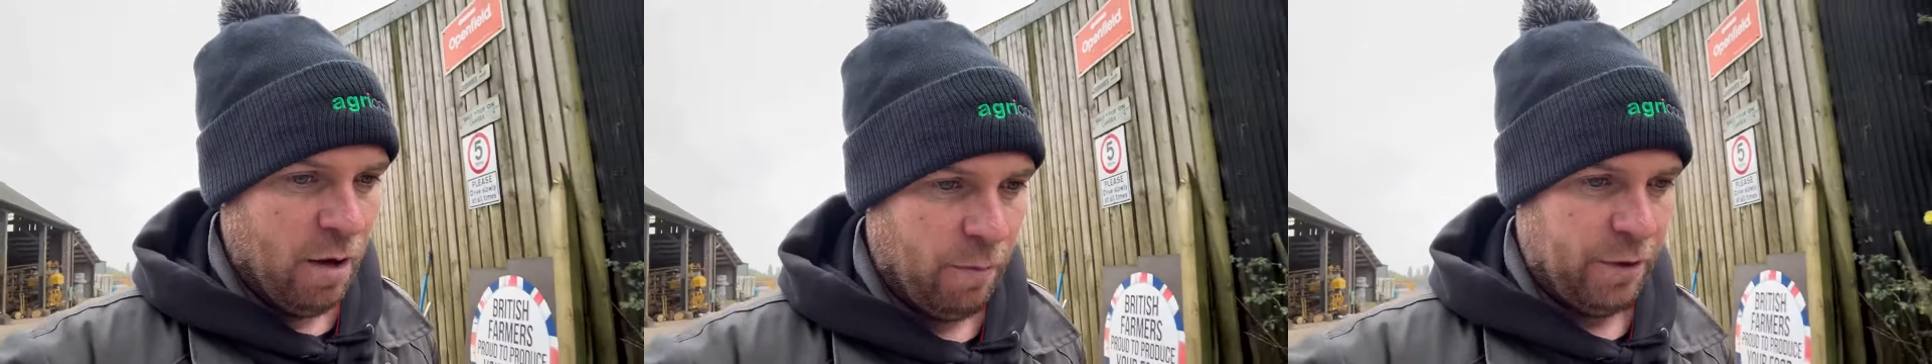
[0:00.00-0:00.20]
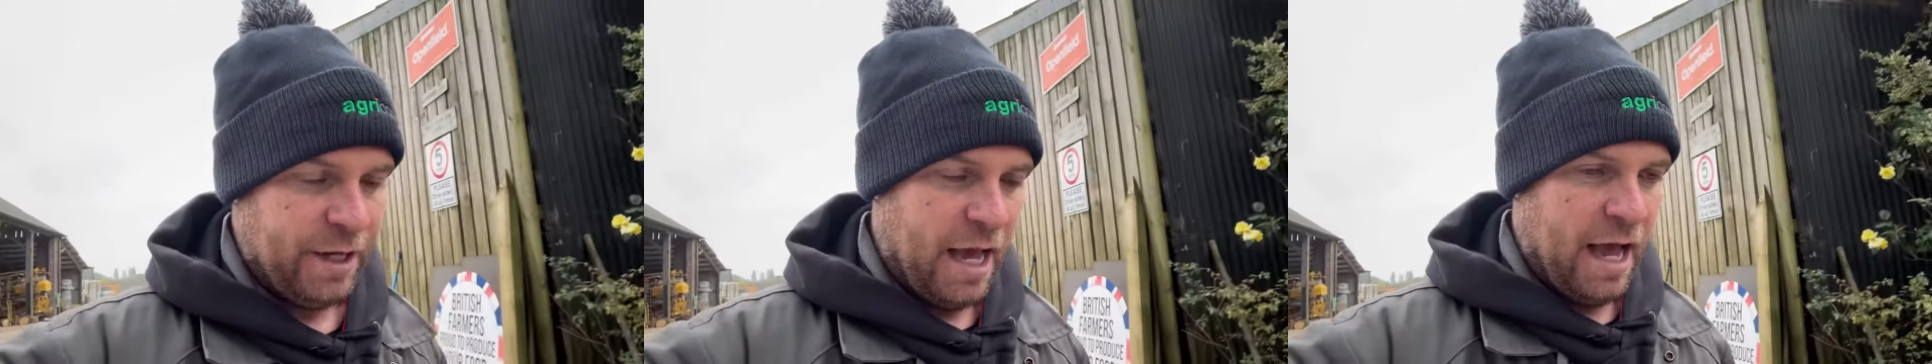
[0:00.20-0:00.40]

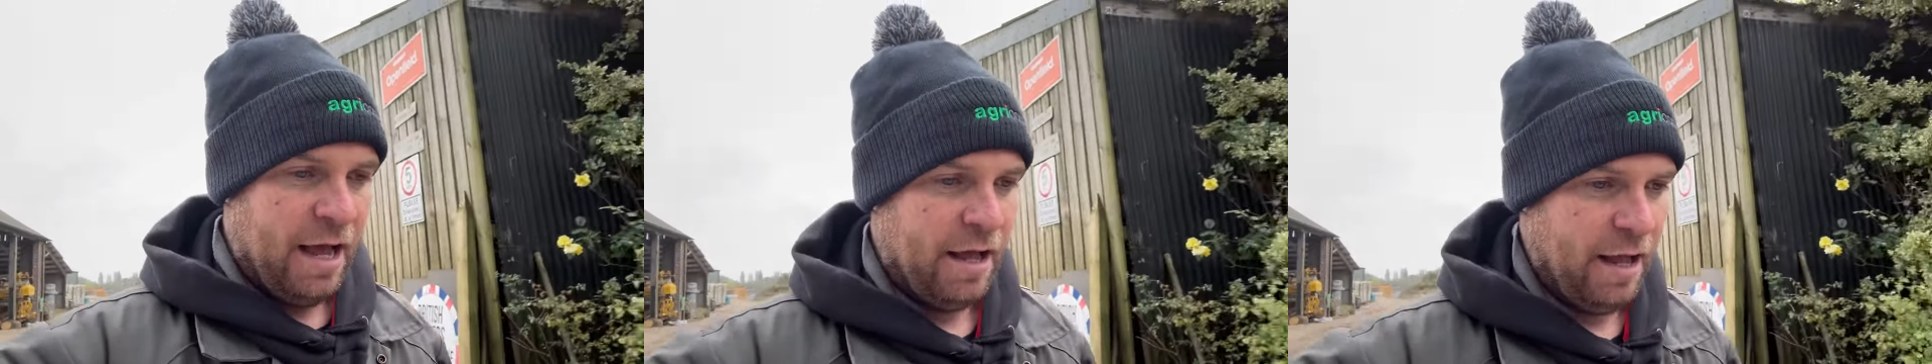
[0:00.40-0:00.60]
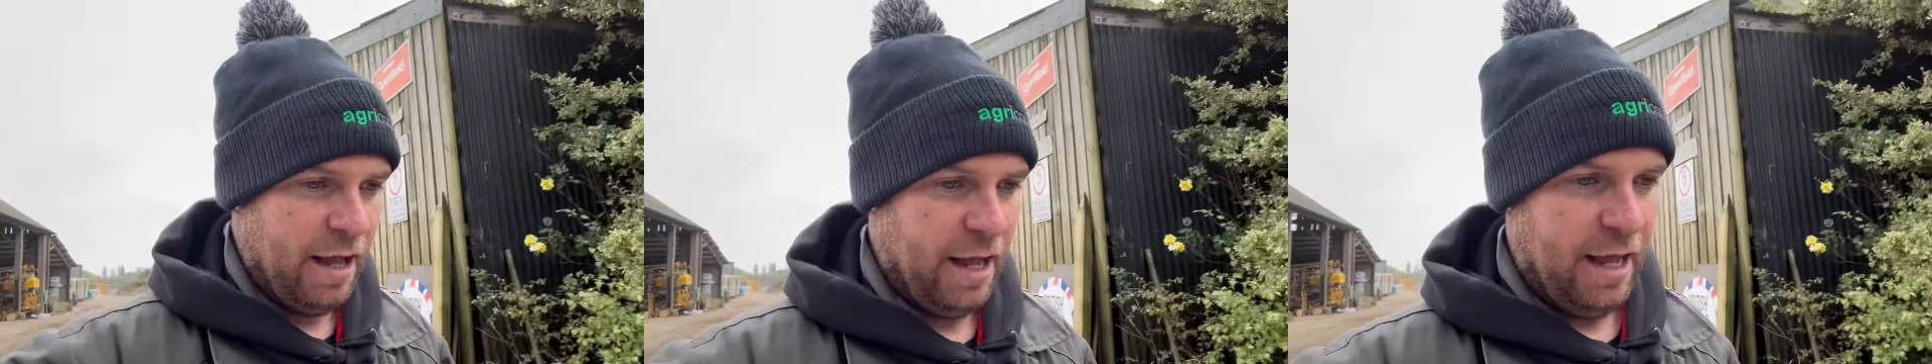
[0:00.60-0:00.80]
But
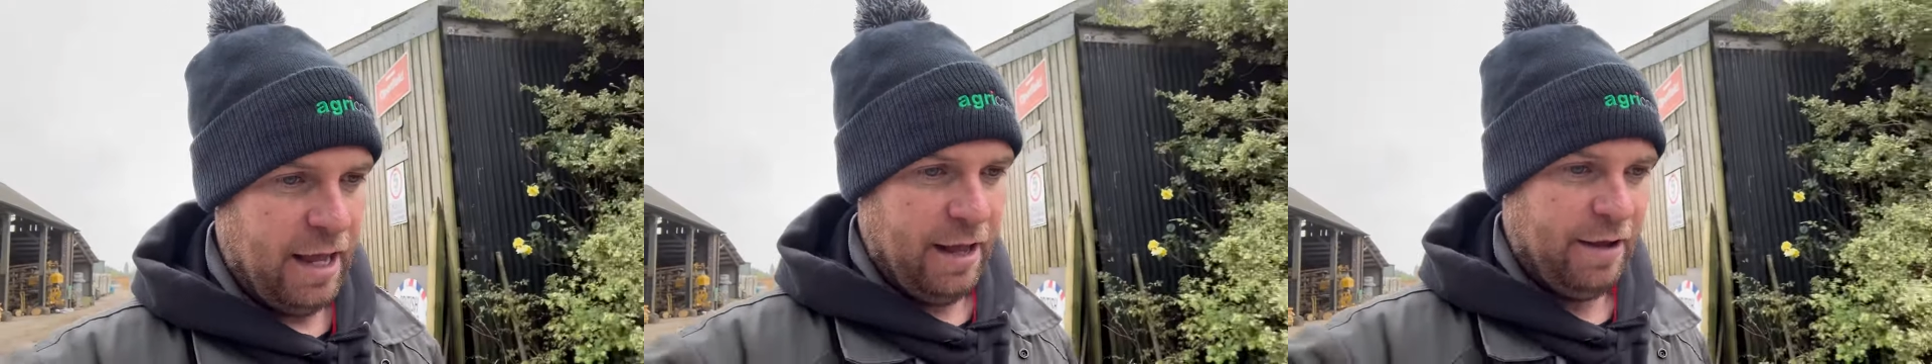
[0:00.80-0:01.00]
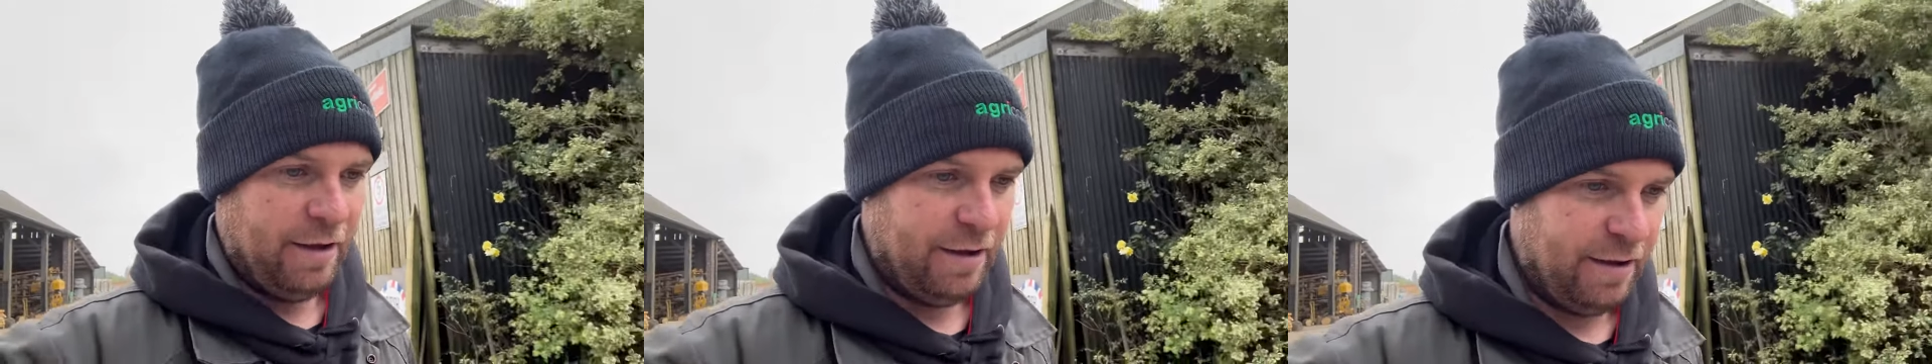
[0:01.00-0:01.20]

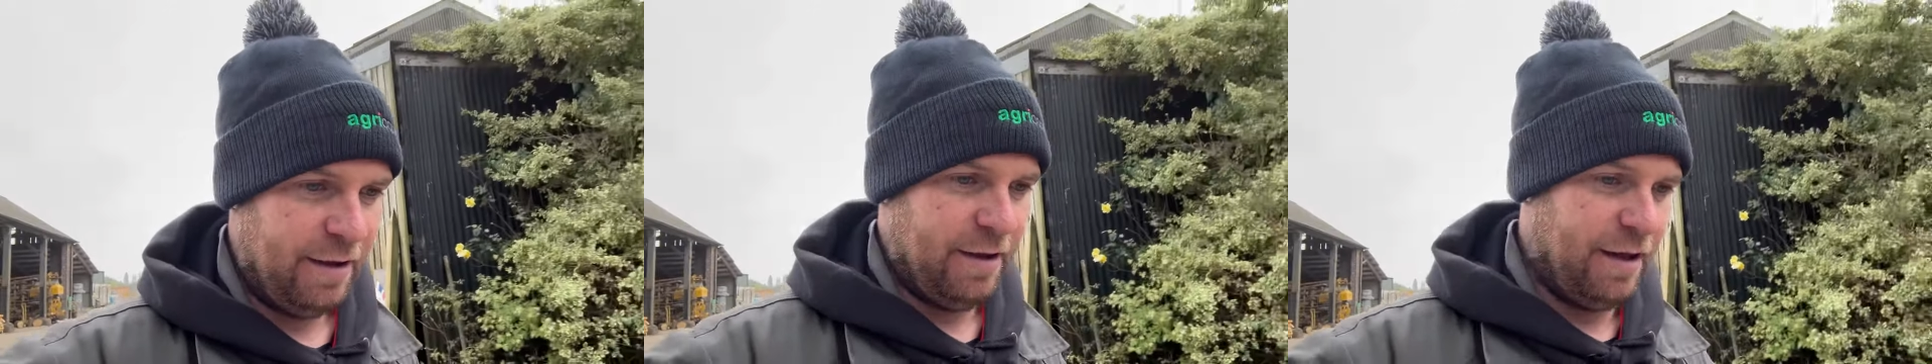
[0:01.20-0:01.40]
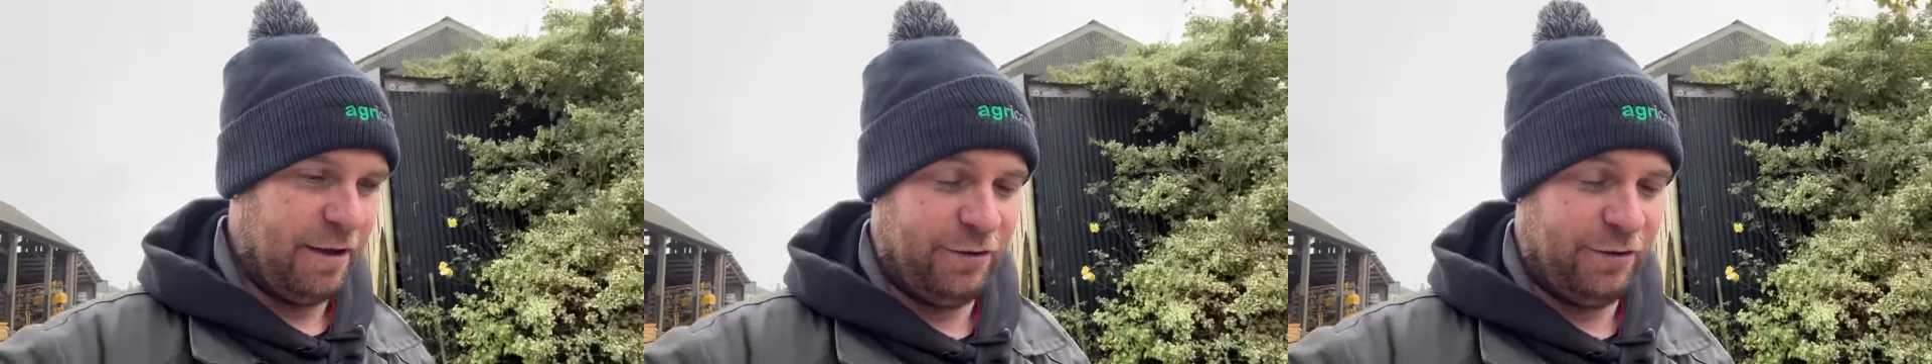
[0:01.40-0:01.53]
yeah, uh,